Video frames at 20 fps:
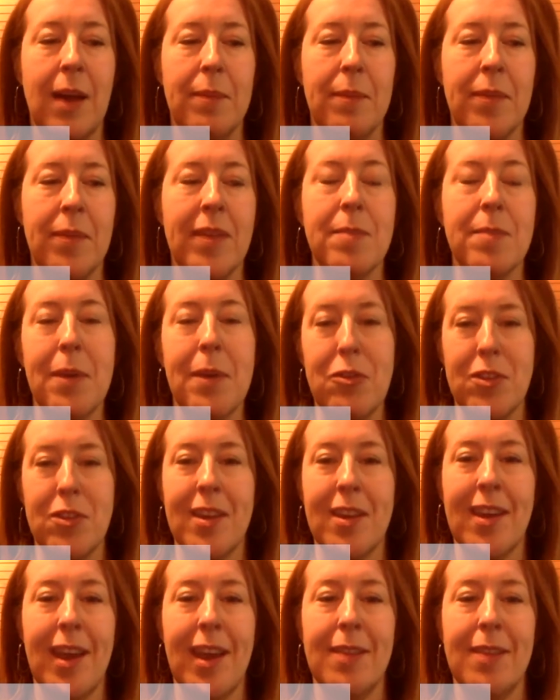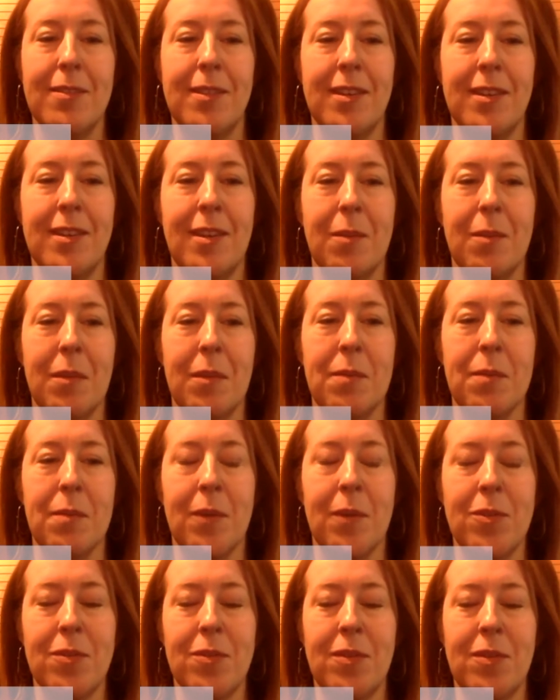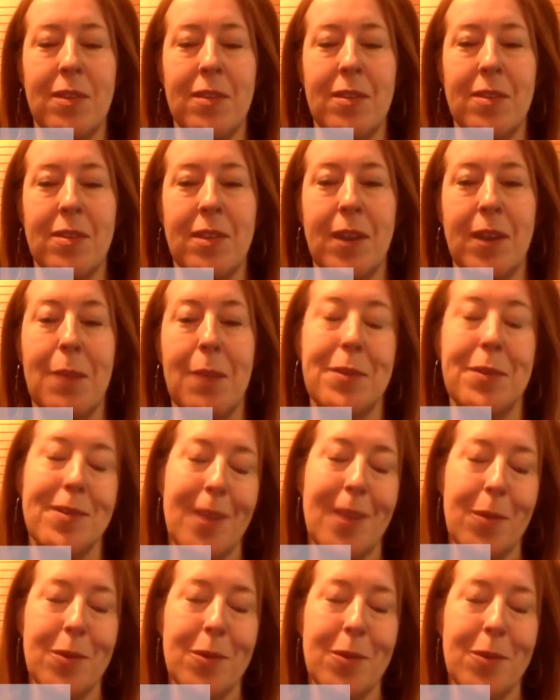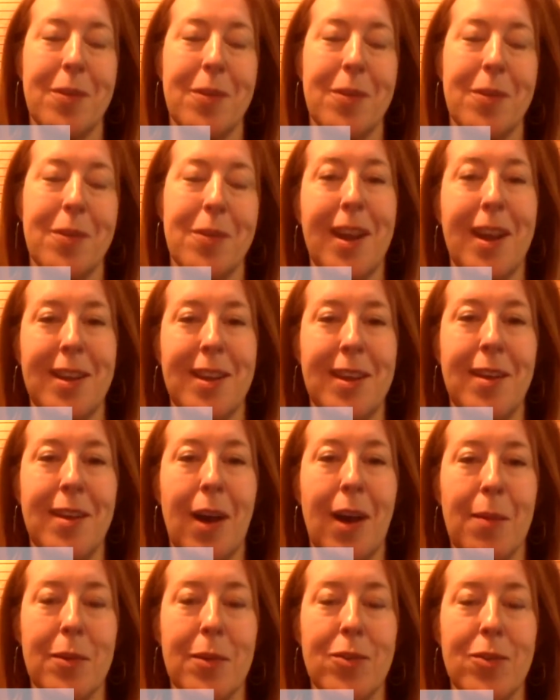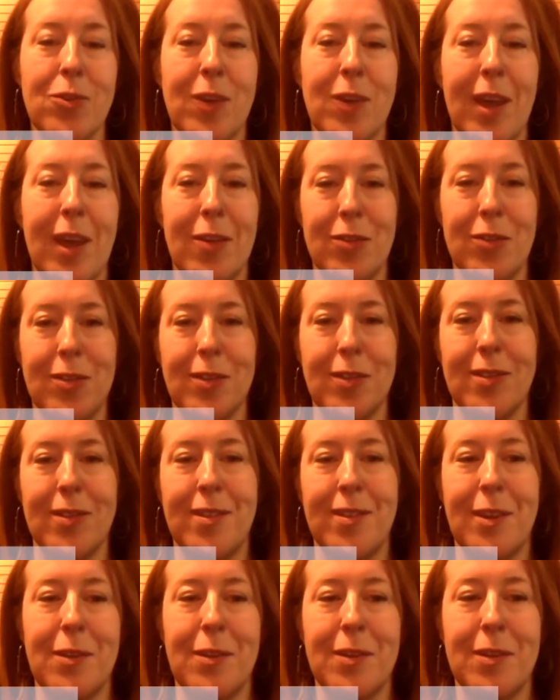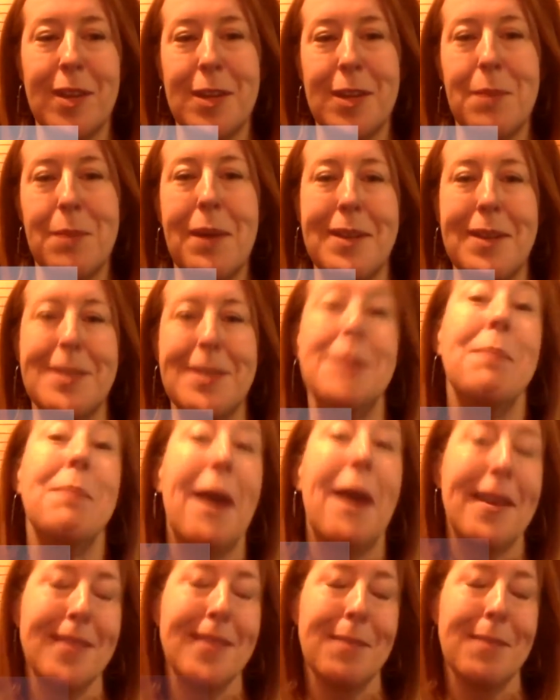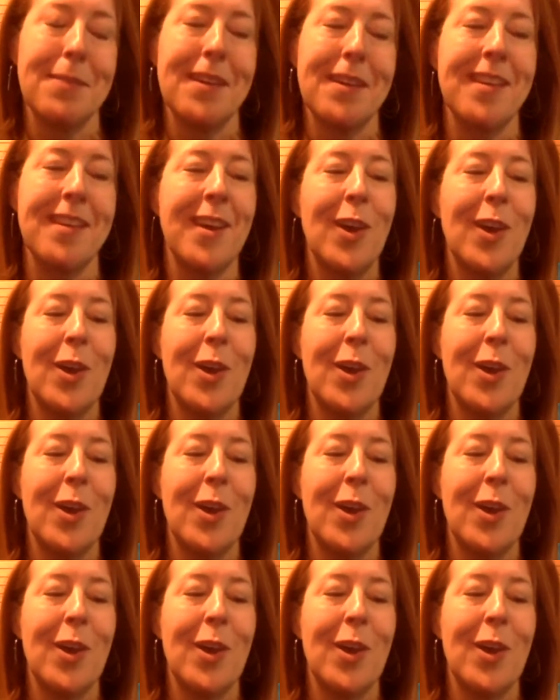Especially, again, you know, most of the companies I work with, they're not e-commerce. You can't just, you know, click a button and buy something.